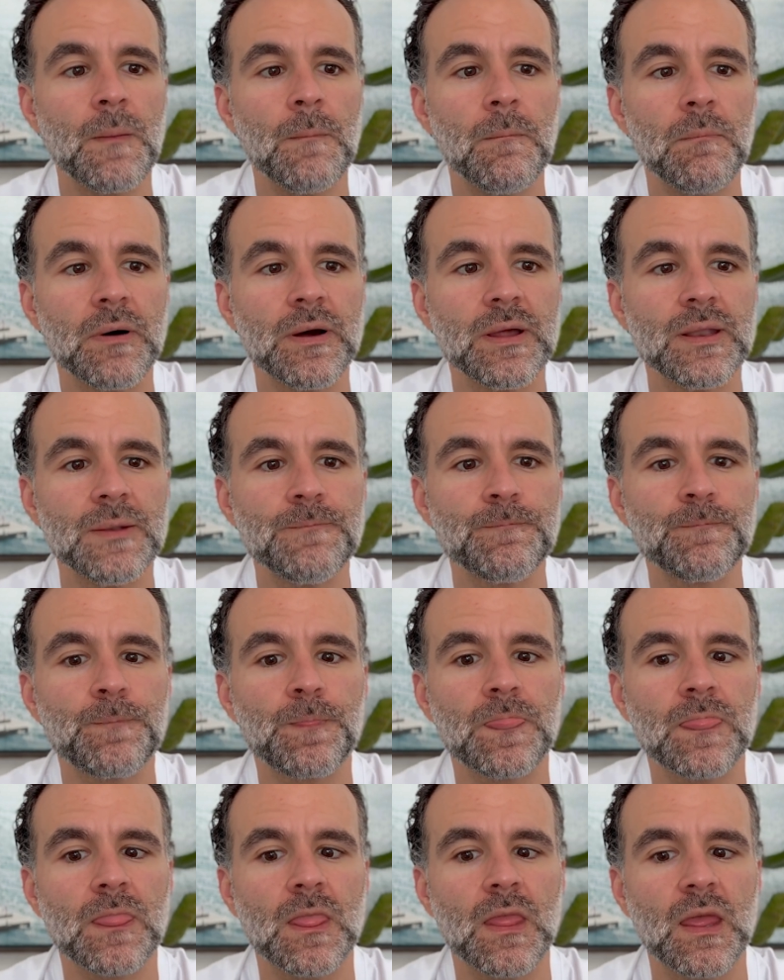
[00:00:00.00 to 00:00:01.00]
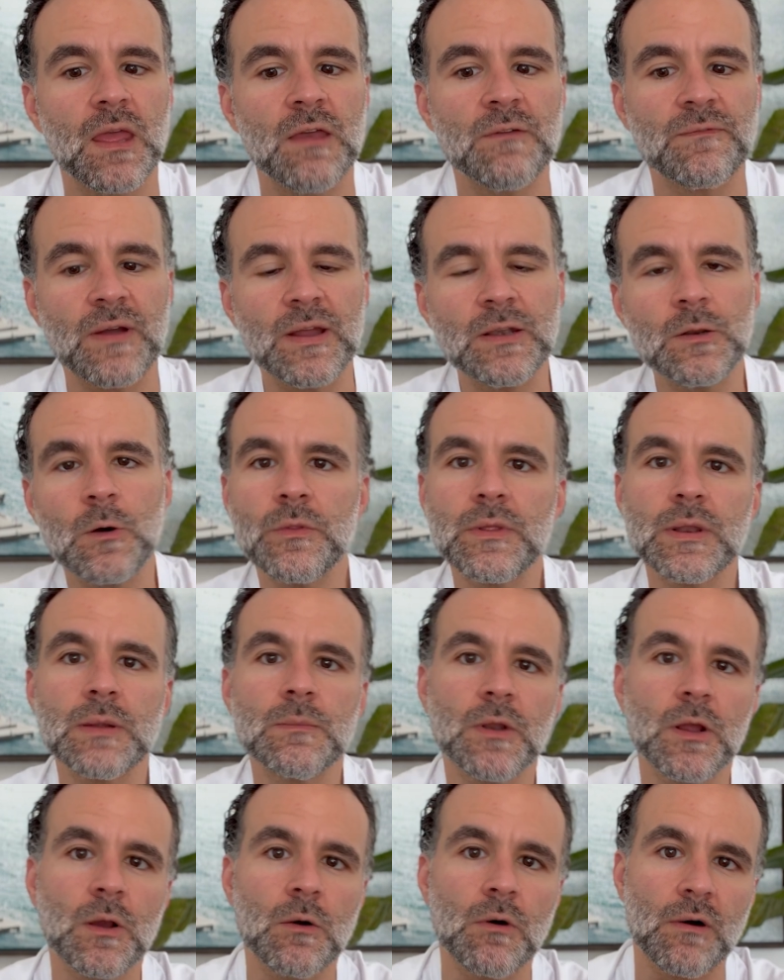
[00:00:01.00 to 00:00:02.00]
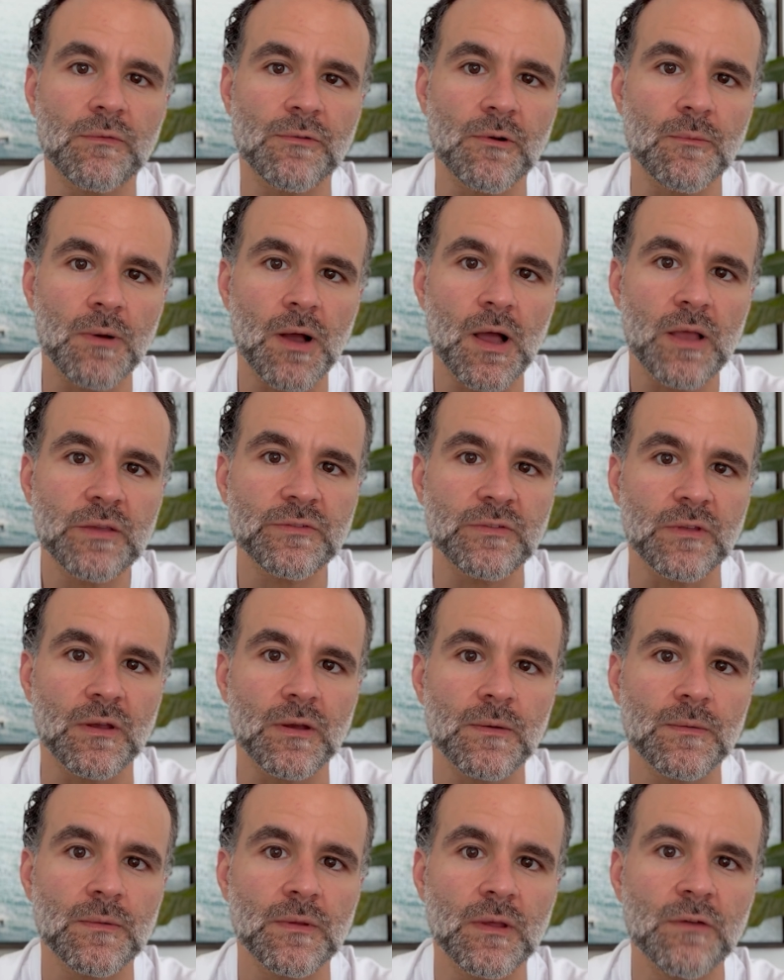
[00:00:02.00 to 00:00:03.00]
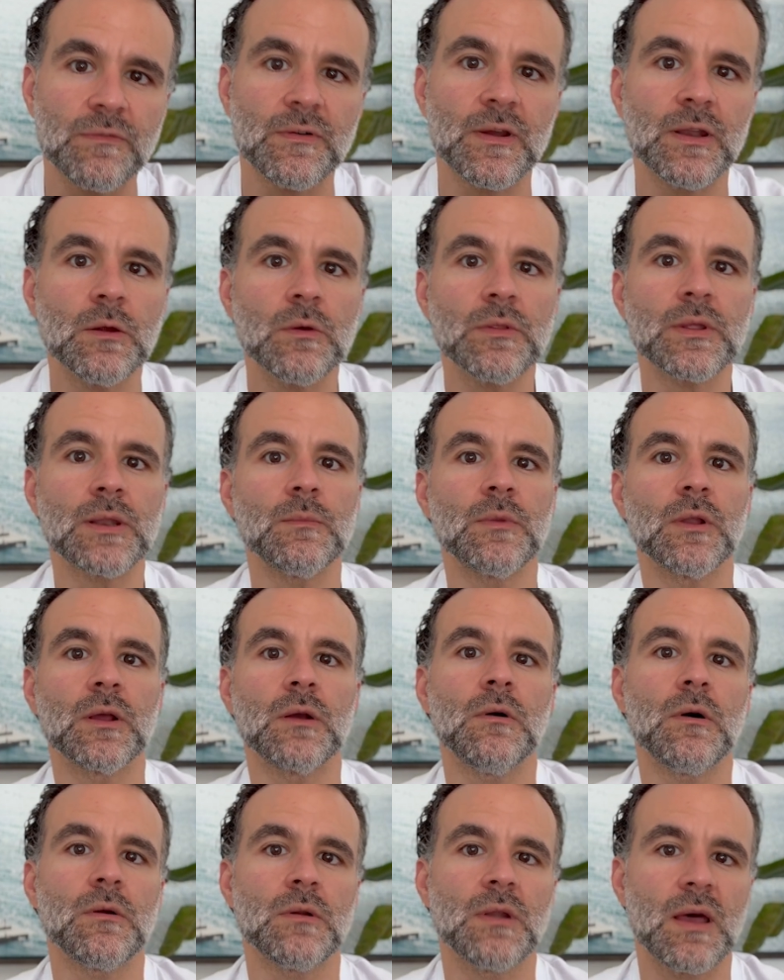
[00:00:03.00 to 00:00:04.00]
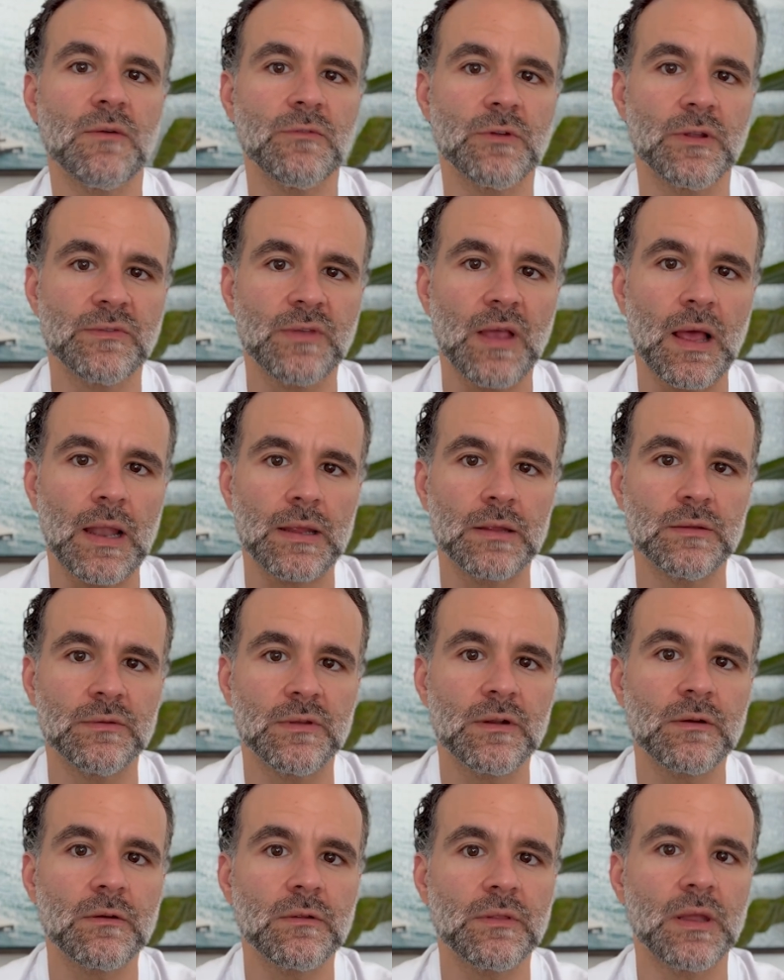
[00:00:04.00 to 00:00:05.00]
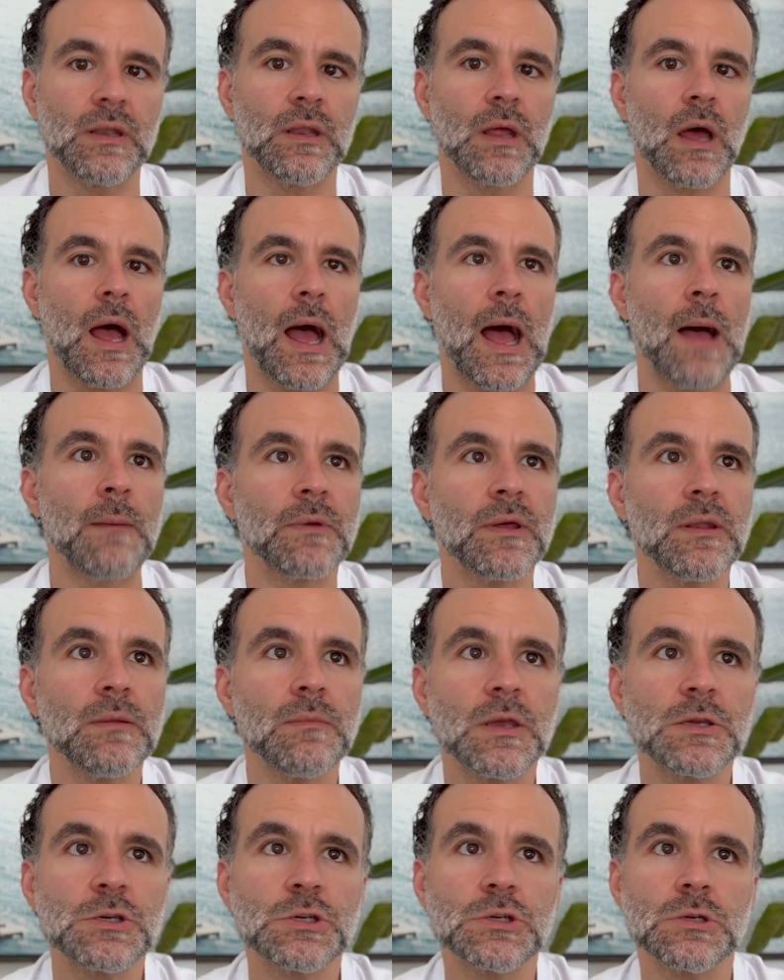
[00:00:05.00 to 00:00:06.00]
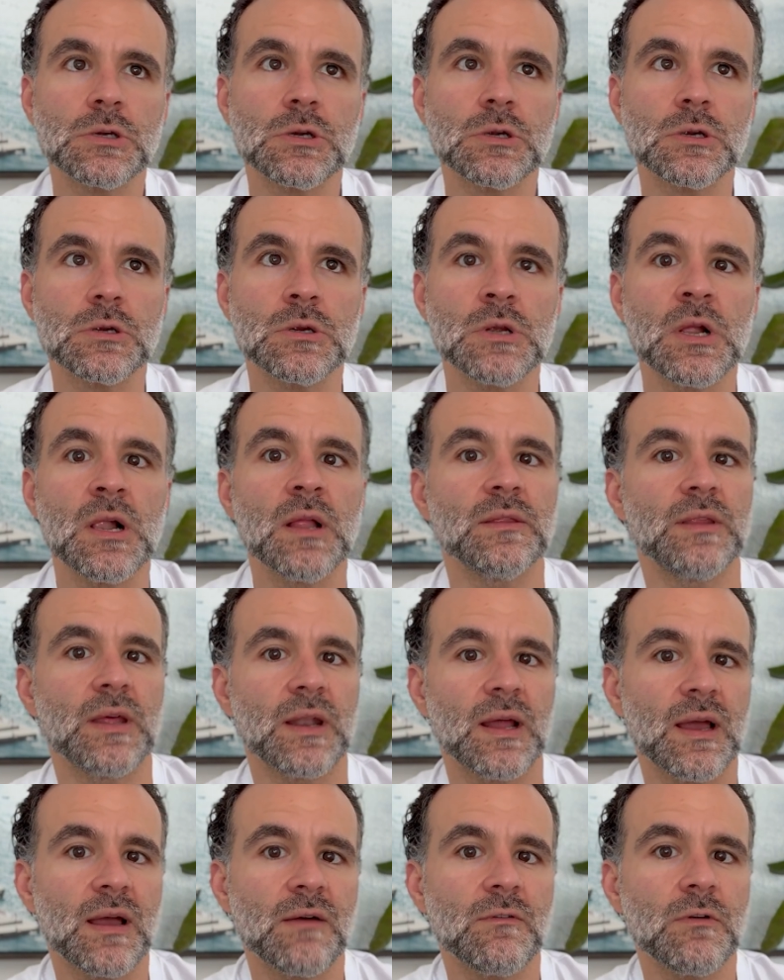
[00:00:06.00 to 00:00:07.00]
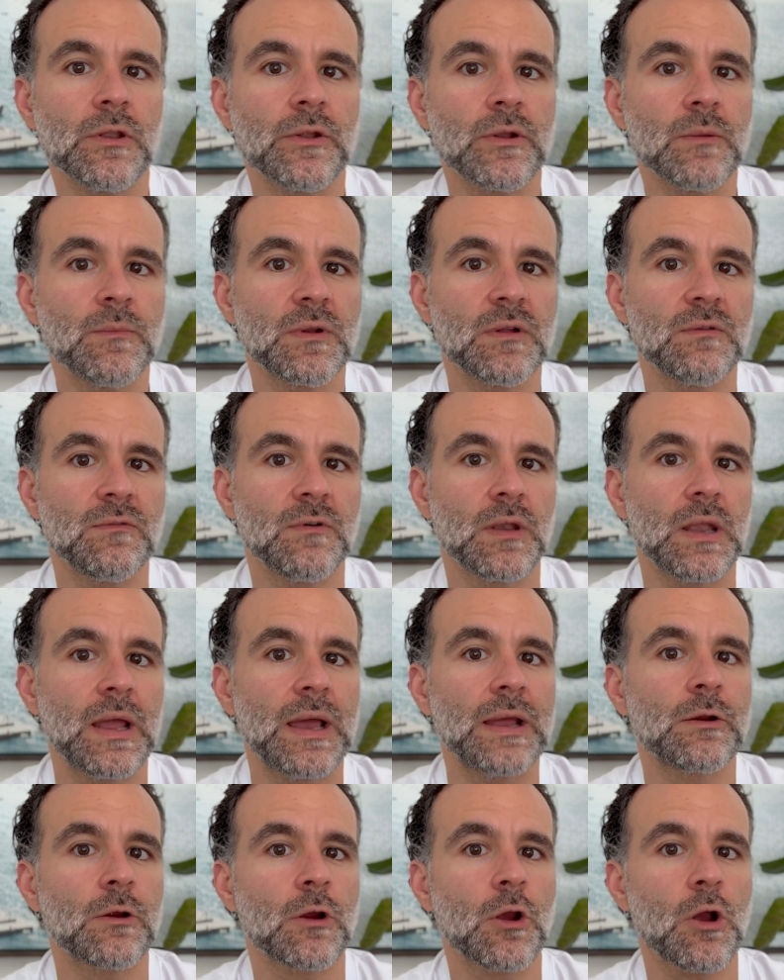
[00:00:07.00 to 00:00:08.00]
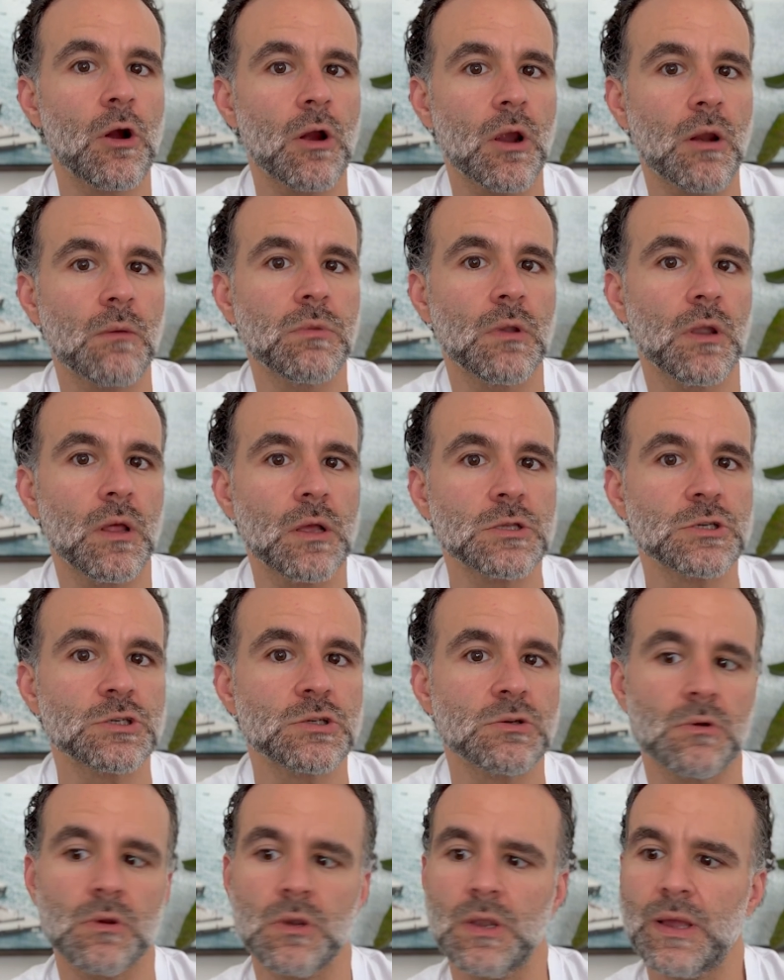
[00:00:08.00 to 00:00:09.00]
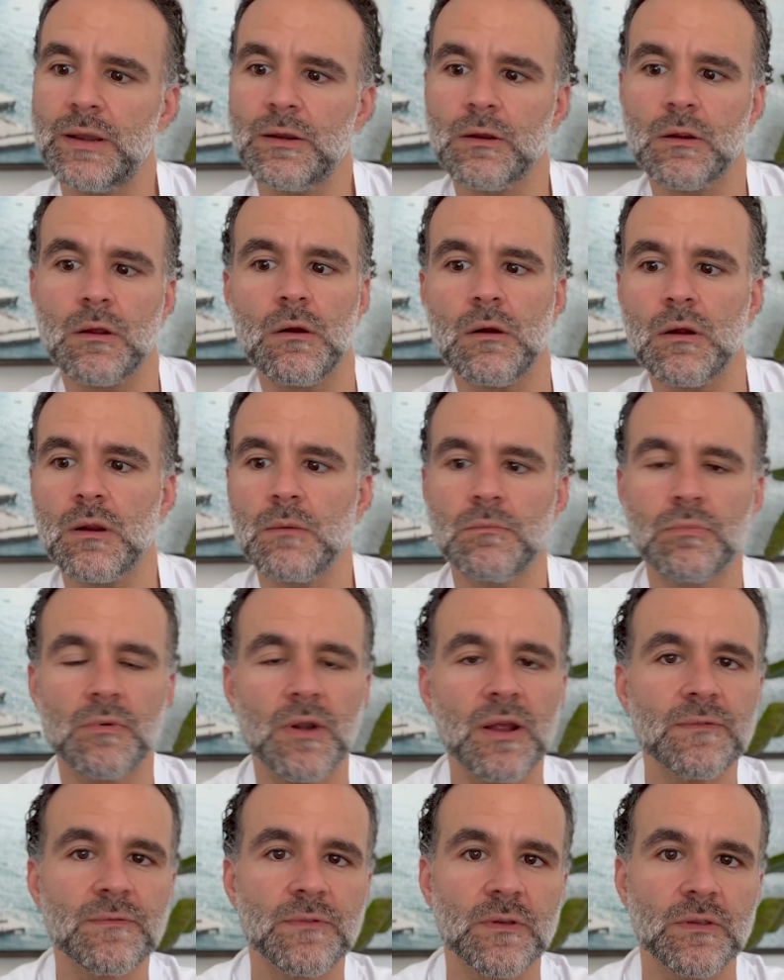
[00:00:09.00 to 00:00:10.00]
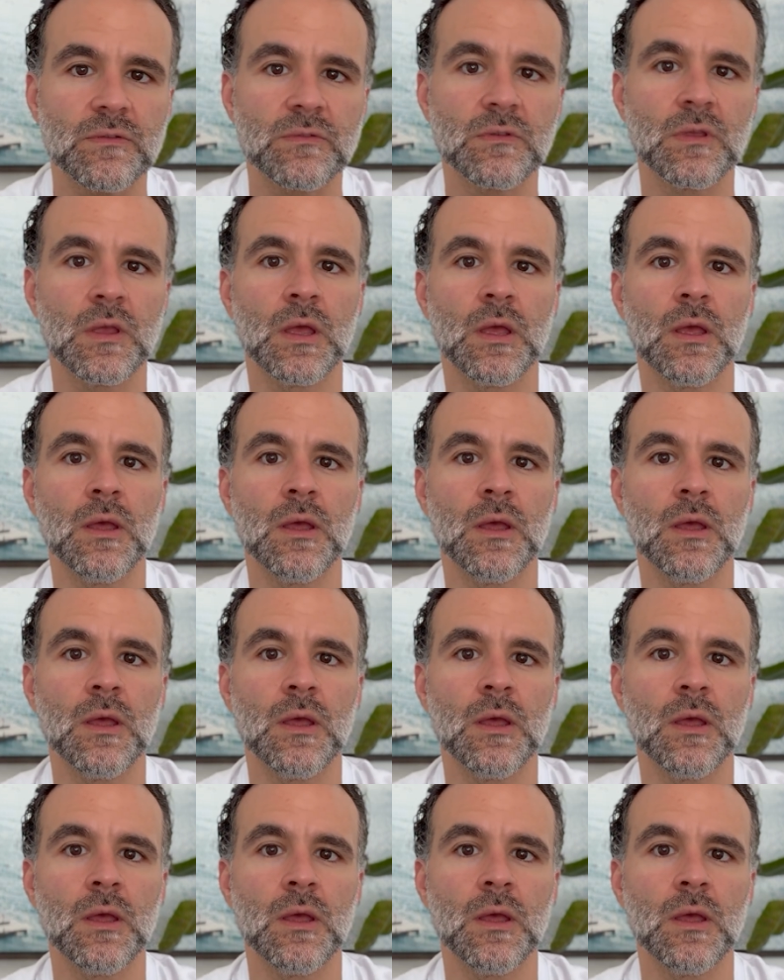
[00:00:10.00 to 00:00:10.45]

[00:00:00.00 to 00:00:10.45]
But if I know that I'm going to go out for pasta, if I know that I'm going to go out and have an Italian dinner, then I'm going to make sure that I have a little bit of a lighter carb lunch or a lighter carb breakfast,